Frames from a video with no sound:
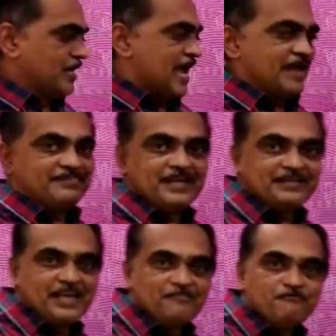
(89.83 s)
at that
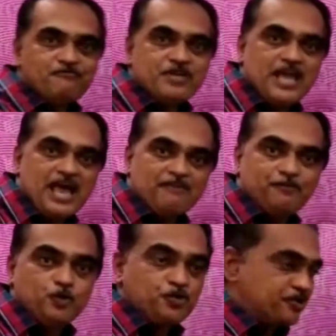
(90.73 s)
time we
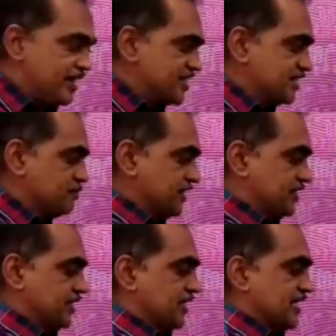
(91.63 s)
have to
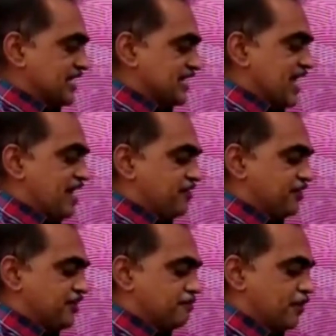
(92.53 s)
transmit carrier
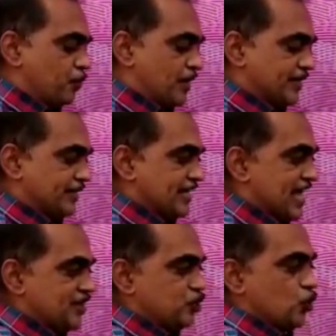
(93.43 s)
number 1
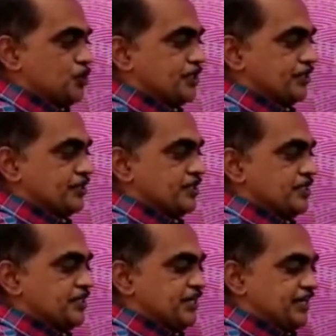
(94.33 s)
as shown here.
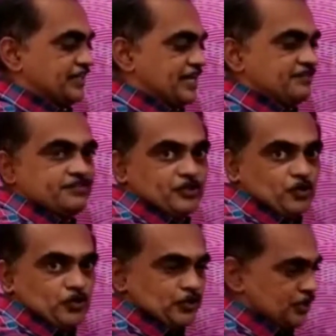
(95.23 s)
Data is
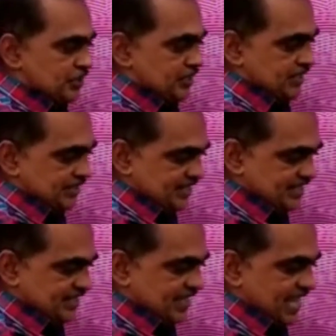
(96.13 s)
0,
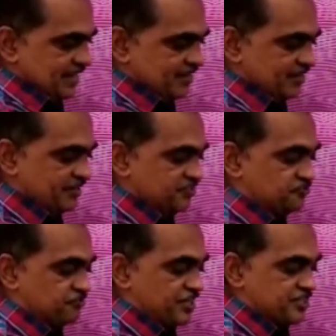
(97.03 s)
this carrier
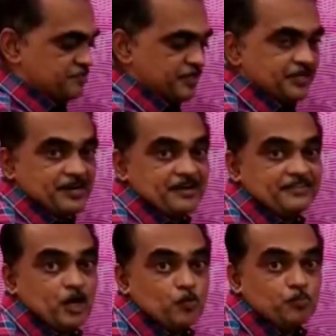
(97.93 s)
is transmitted at
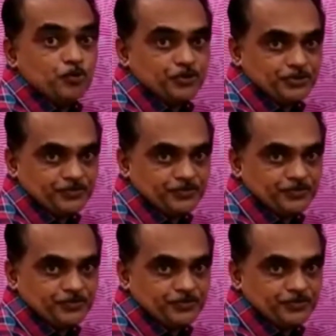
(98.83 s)
the output.